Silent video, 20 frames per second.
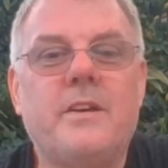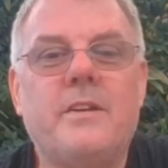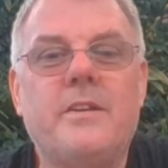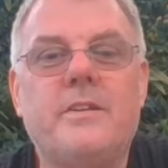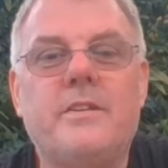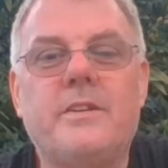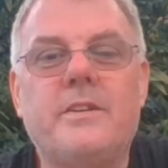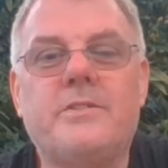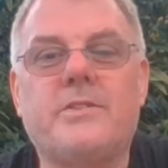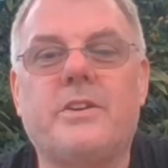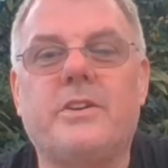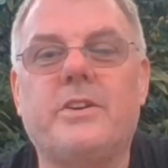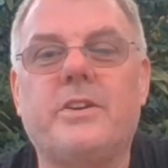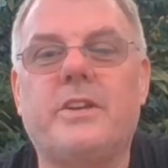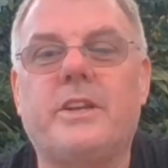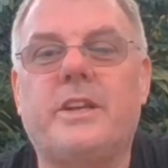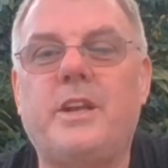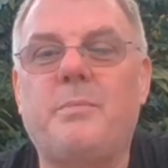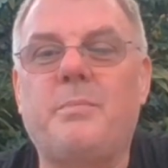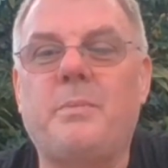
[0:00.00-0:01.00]
These are good
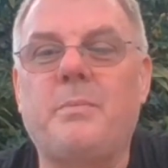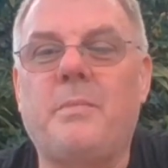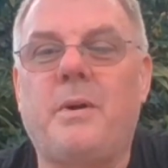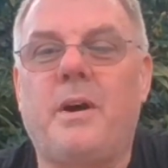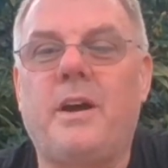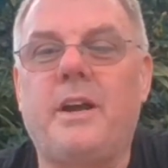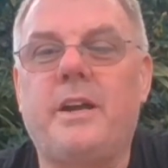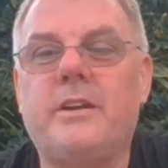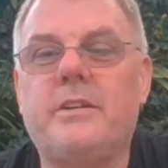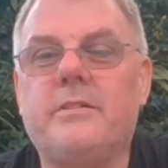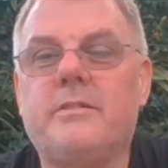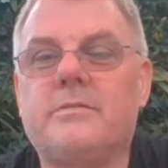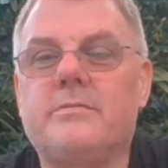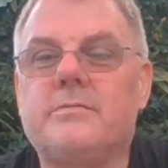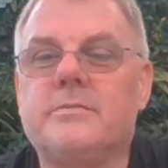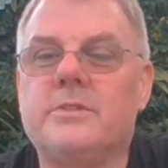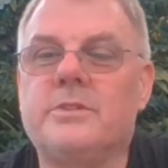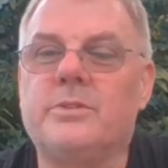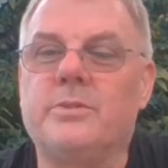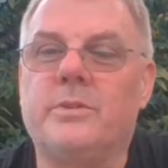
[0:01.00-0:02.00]
to keep in mind
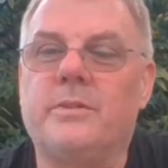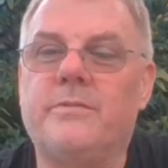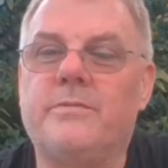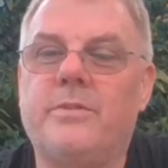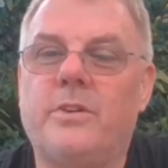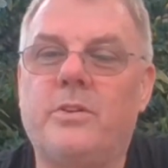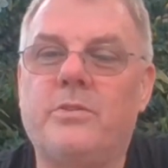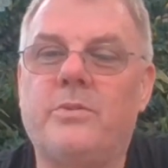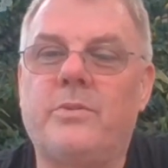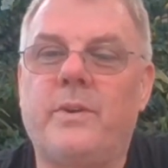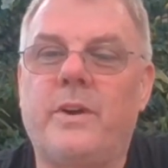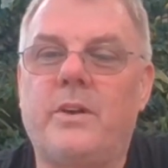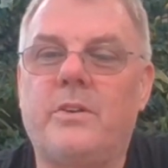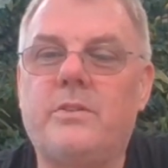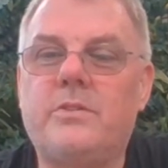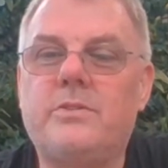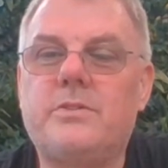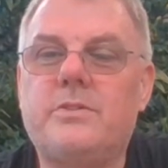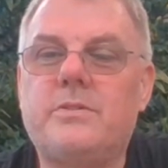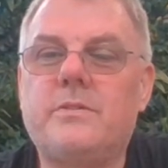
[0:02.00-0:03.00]
when doing flow
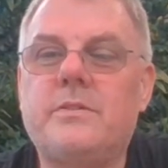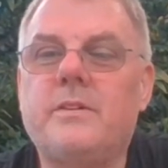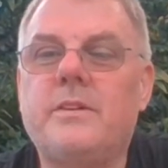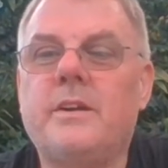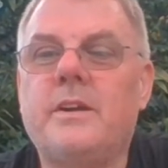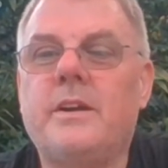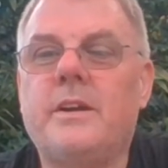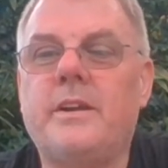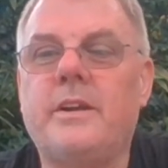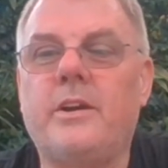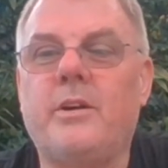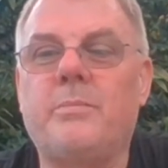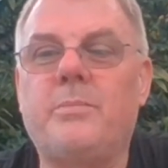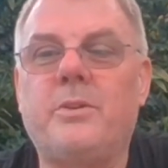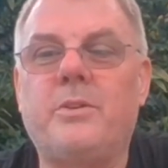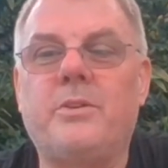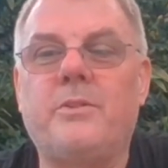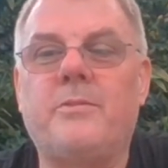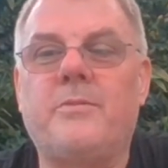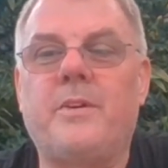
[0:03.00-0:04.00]
drills and to help
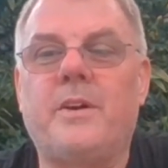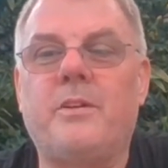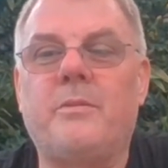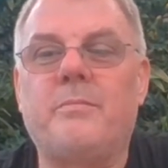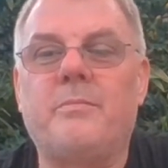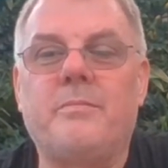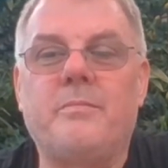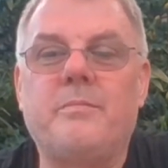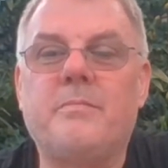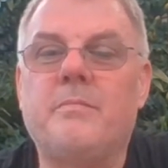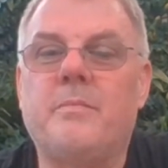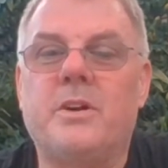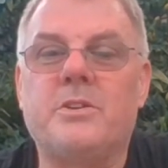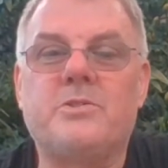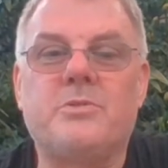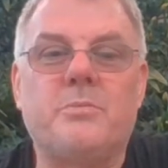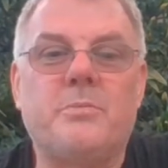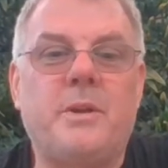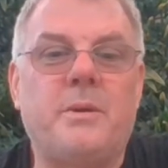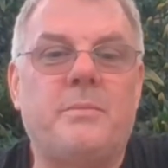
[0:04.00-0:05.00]
you to develop
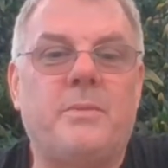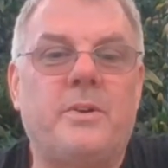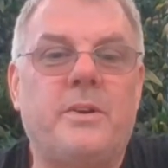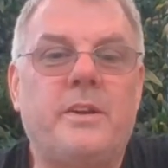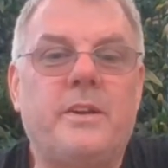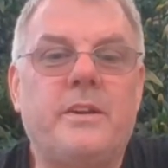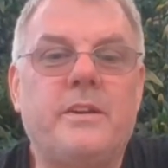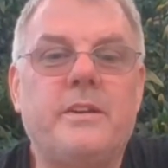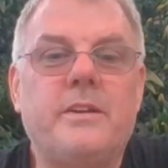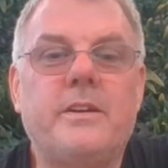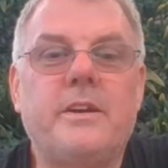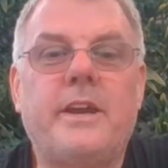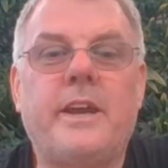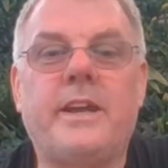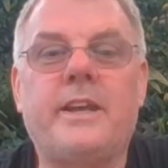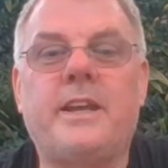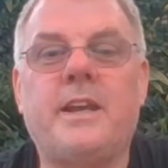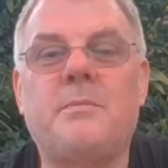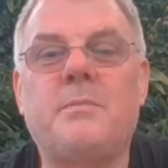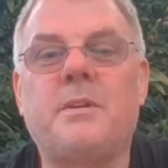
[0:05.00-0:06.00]
muscle memory,
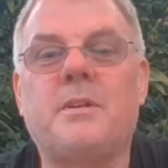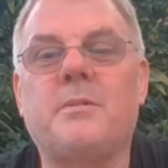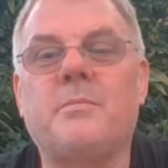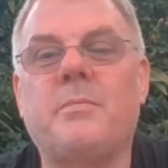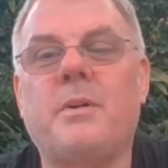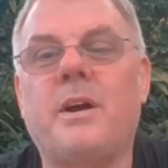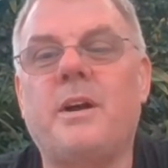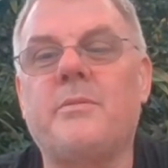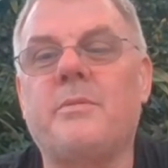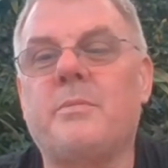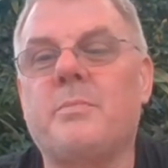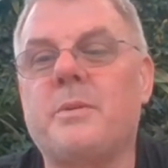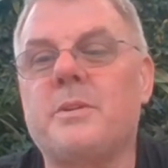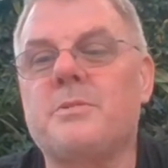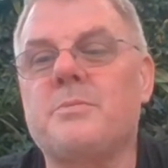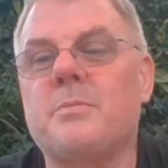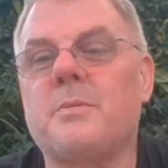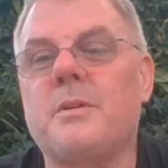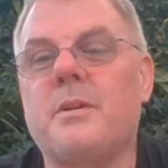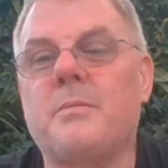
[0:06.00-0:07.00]
and can be combined with
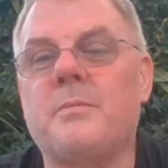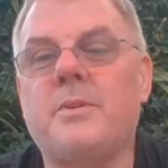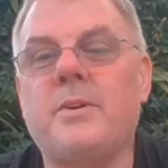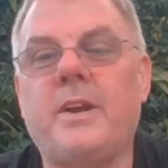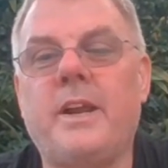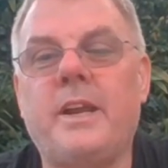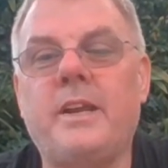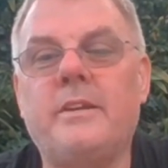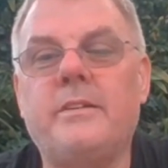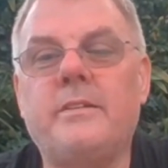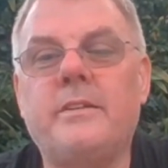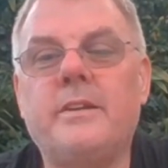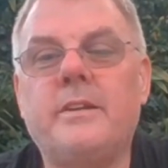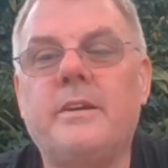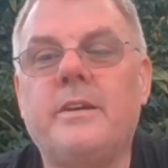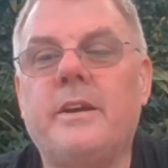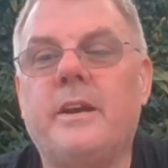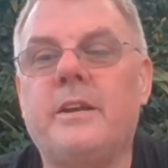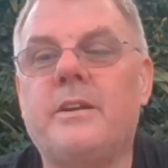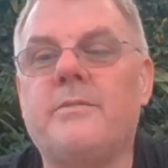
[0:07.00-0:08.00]
principle number 8
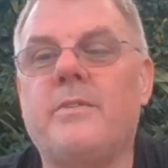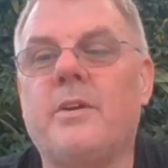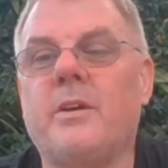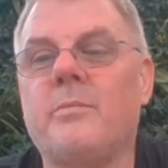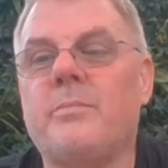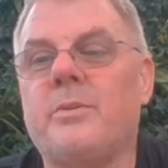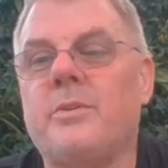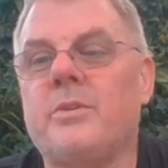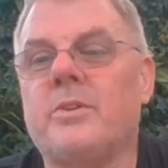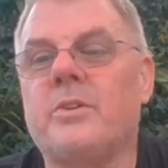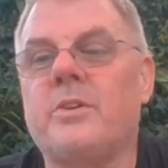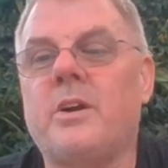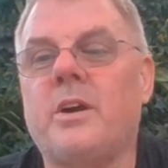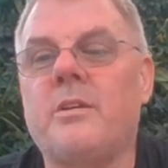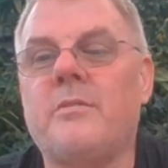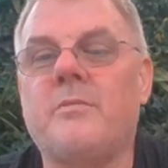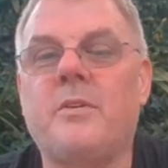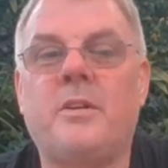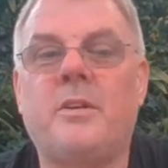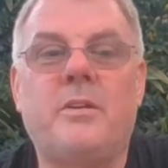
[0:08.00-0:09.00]
in developing your
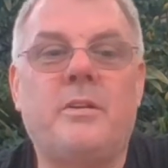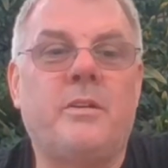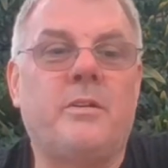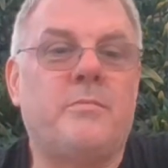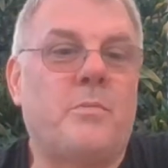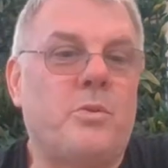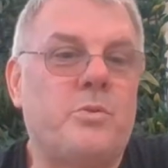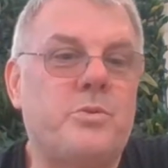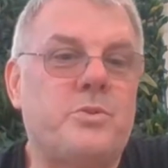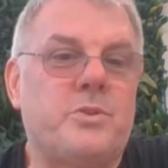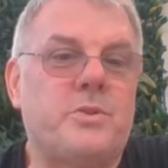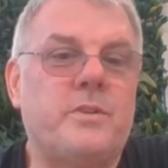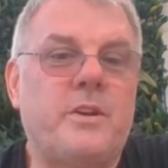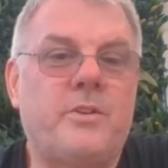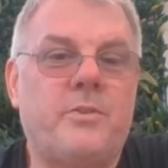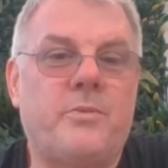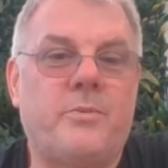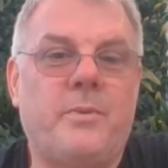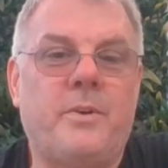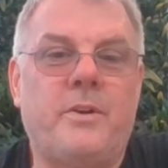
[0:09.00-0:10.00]
economy of motion
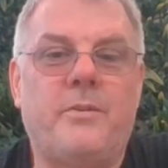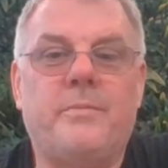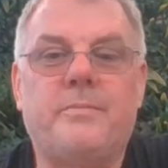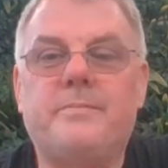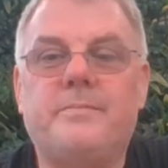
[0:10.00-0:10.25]
as well.